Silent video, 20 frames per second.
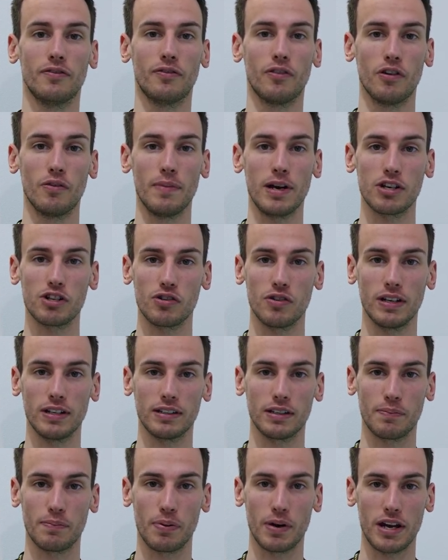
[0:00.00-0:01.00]
for
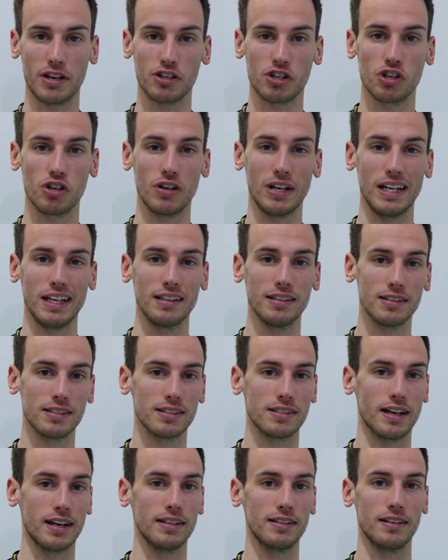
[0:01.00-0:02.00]
measuring the pressure
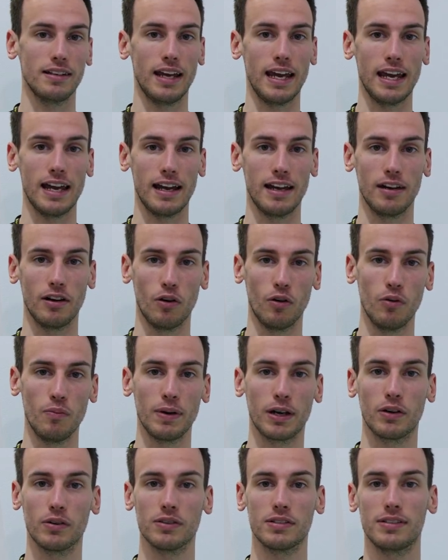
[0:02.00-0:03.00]
inside an AIO,
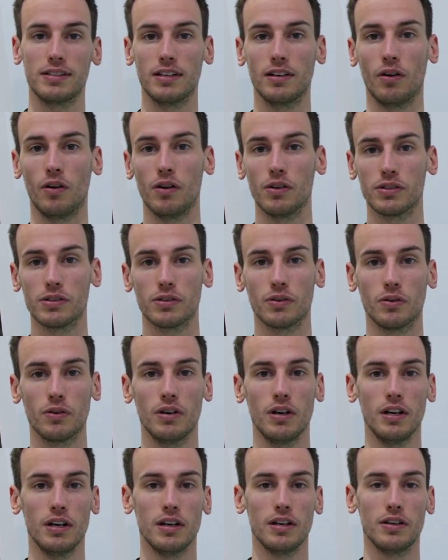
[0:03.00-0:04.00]
because they also
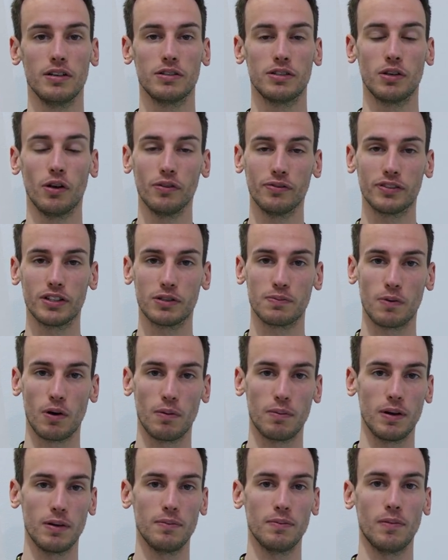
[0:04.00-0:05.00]
solve this
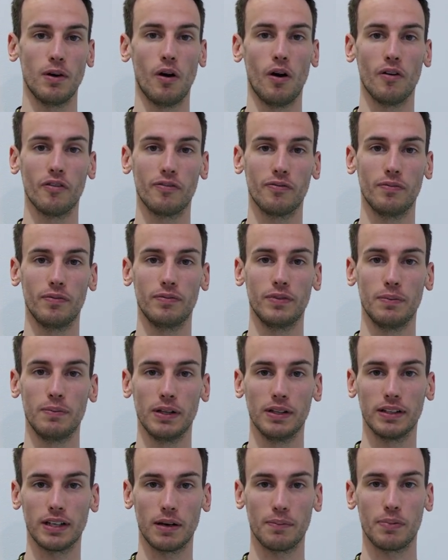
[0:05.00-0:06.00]
problem of the
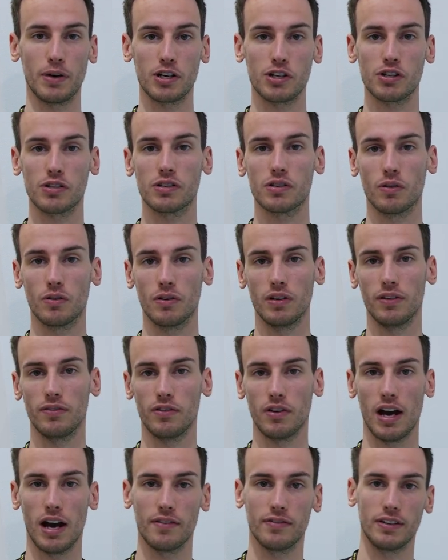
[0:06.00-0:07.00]
building up pressure. So
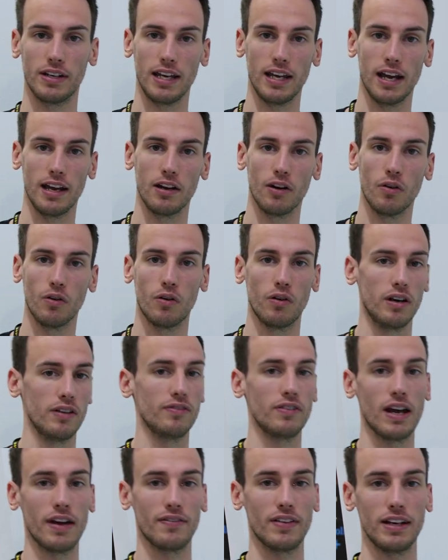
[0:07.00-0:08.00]
if you have an AIO or
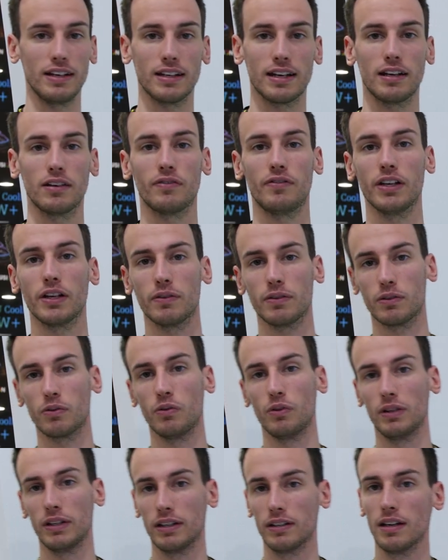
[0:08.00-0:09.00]
if you have any kind of liquid
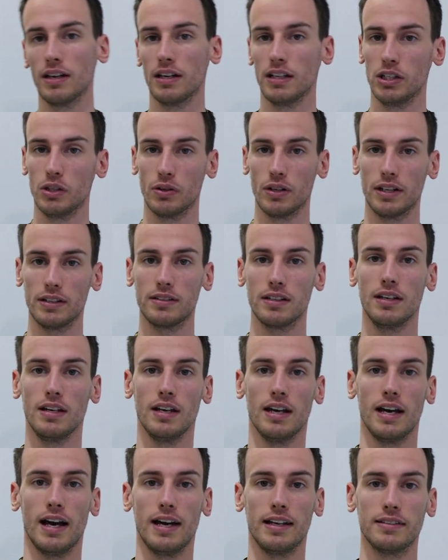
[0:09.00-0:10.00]
cooling unit
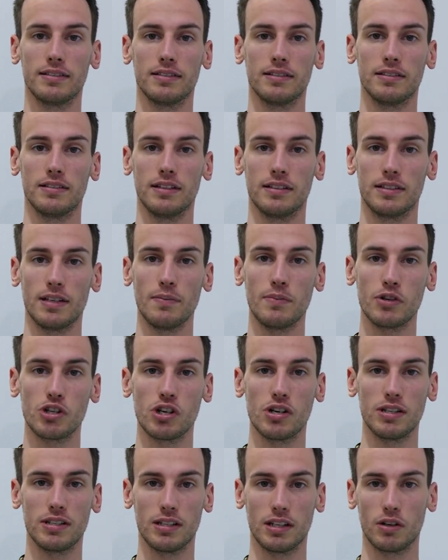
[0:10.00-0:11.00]
and the
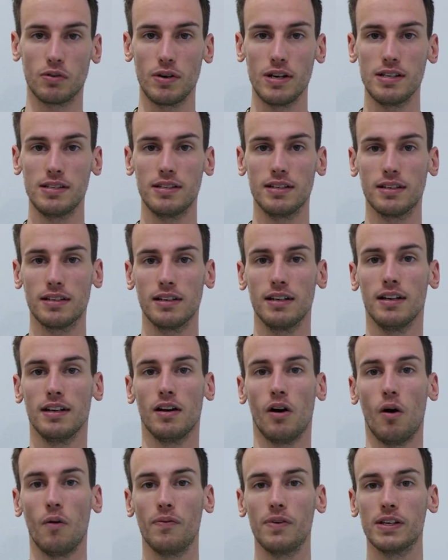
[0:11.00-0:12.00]
temperature is increasing,
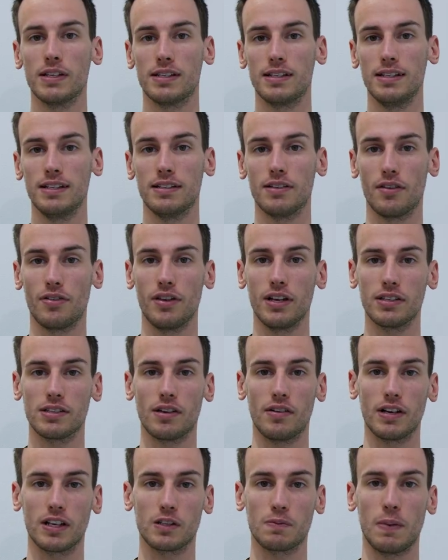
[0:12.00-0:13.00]
obviously the things
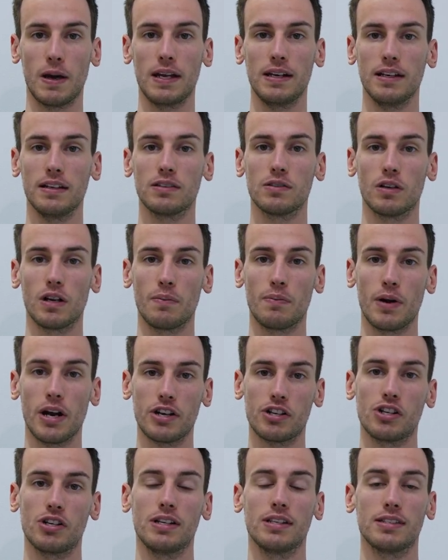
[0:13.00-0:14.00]
are expanding, so the
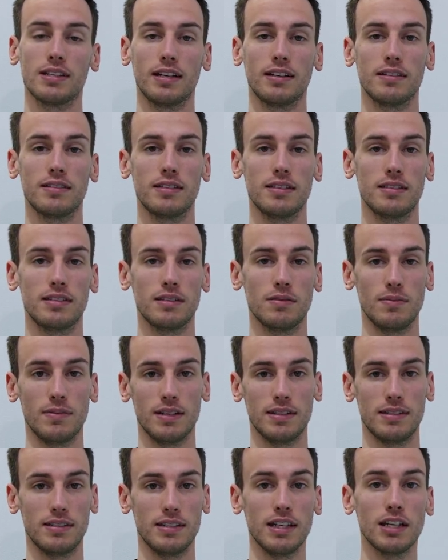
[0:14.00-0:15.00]
pressure inside the system
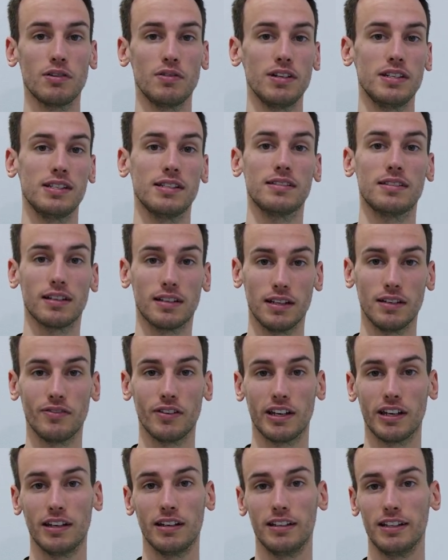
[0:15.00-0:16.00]
is increasing
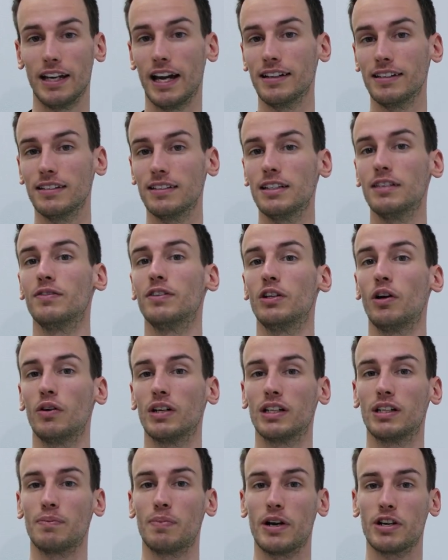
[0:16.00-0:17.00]
significantly. I didn't even know
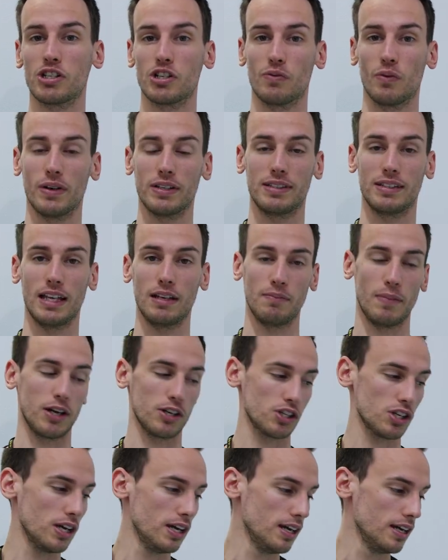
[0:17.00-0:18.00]
that the pressure was that
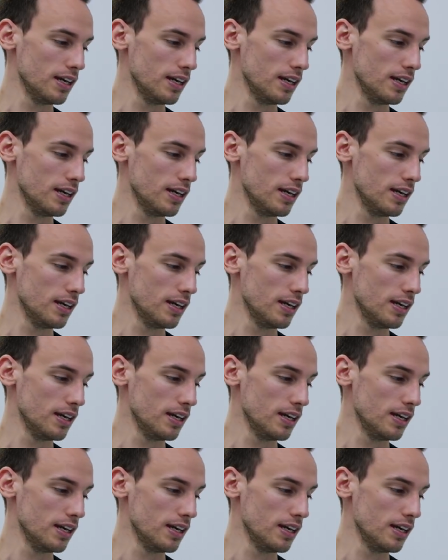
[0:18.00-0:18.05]
much.